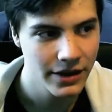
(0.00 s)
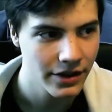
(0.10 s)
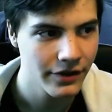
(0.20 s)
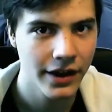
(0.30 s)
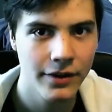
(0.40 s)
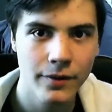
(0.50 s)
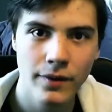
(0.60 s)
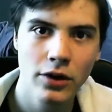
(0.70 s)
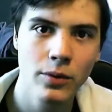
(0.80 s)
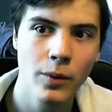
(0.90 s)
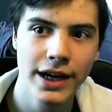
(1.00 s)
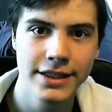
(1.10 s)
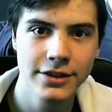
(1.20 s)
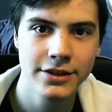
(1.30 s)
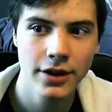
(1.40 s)
find a good way to
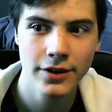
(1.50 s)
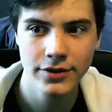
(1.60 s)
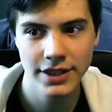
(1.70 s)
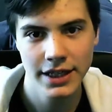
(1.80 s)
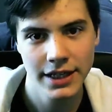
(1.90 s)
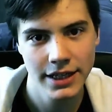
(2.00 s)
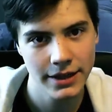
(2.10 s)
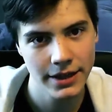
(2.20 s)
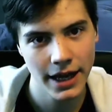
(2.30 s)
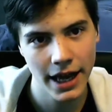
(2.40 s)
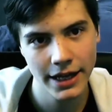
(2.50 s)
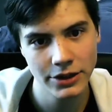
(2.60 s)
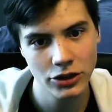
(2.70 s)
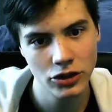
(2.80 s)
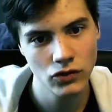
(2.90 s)
do those
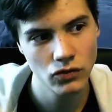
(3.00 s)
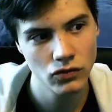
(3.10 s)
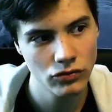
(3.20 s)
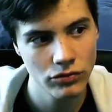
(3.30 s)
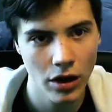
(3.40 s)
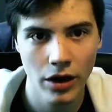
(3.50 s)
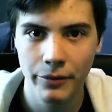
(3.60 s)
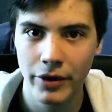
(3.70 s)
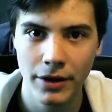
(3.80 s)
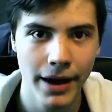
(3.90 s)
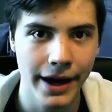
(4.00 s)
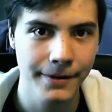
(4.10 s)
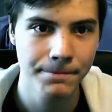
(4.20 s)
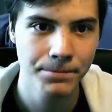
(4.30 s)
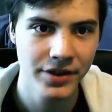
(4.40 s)
and I'll bring them back.
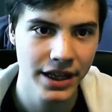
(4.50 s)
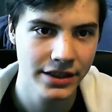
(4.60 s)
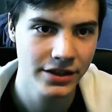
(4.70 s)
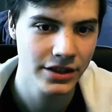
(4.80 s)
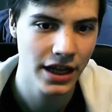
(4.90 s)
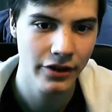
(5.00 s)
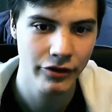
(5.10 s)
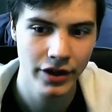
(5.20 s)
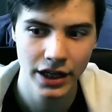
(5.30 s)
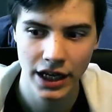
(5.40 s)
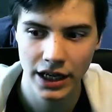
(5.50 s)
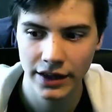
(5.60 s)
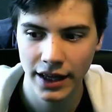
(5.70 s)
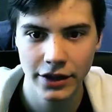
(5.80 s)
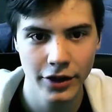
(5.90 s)
It's just the
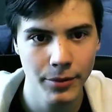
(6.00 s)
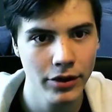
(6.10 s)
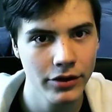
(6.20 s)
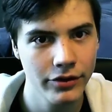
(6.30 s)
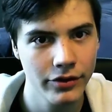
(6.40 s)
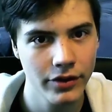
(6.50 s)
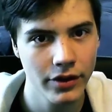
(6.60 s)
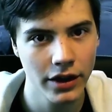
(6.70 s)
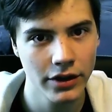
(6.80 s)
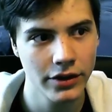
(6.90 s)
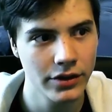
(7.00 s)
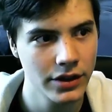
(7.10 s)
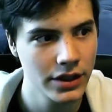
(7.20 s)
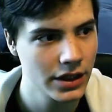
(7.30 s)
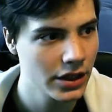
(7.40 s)
end of the month, like
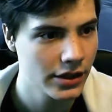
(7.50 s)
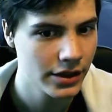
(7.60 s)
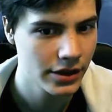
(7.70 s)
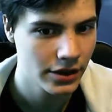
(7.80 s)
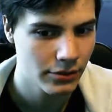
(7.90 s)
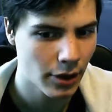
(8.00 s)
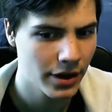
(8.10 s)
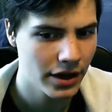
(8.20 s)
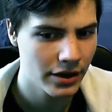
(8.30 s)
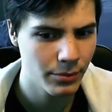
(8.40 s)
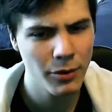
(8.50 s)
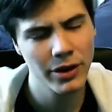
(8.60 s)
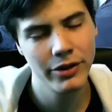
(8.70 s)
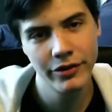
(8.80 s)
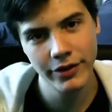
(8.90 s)

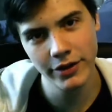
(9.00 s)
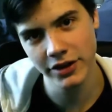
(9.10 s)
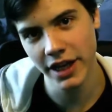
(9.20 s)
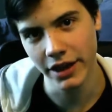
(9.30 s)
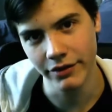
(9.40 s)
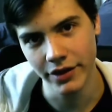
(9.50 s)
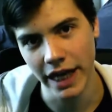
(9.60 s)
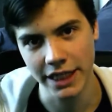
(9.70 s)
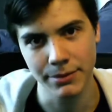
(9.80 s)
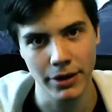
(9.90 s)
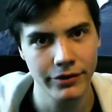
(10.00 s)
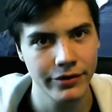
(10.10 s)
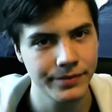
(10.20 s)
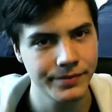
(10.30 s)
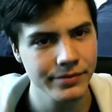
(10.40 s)
probably the first day of the next month,